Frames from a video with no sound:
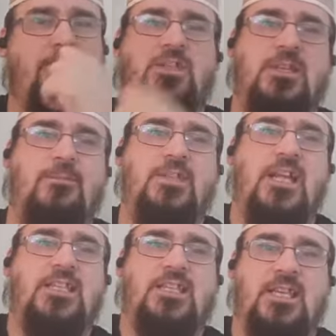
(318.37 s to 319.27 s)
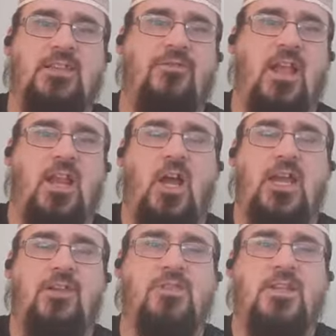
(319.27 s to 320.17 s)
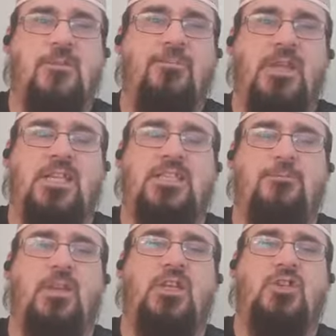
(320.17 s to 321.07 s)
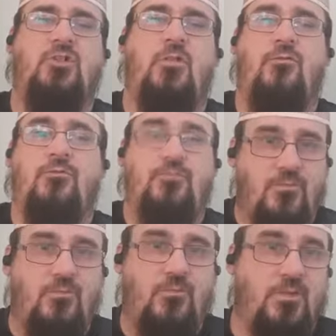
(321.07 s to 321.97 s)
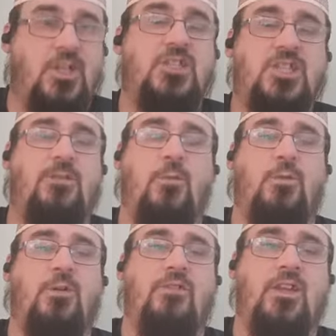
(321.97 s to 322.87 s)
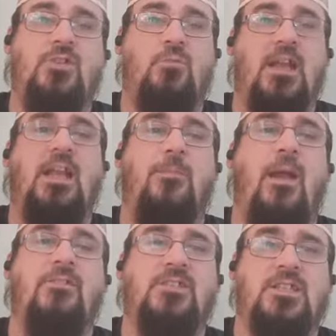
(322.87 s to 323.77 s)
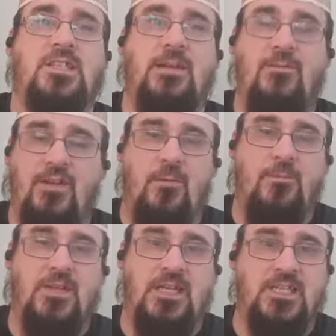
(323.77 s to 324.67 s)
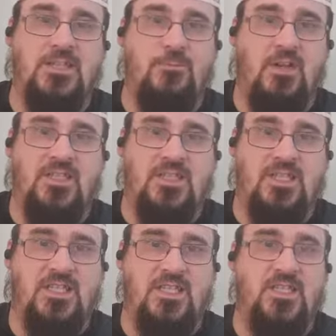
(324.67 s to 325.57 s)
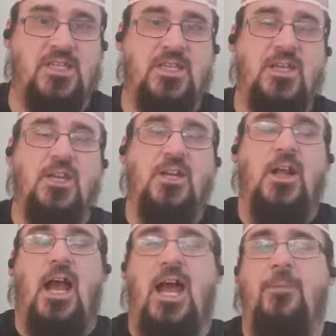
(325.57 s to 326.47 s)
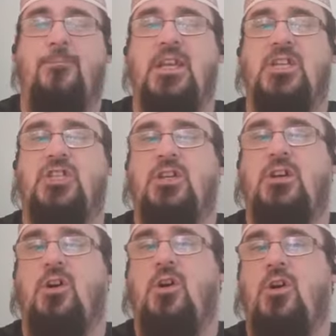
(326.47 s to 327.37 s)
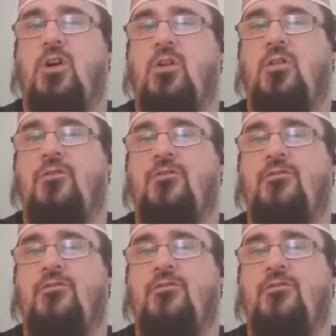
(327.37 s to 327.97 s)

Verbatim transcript: Muslim tends to live their lives, it's a mixture of considerable privilege in comparison to some of our Middle East brothers and sisters, and a mixture of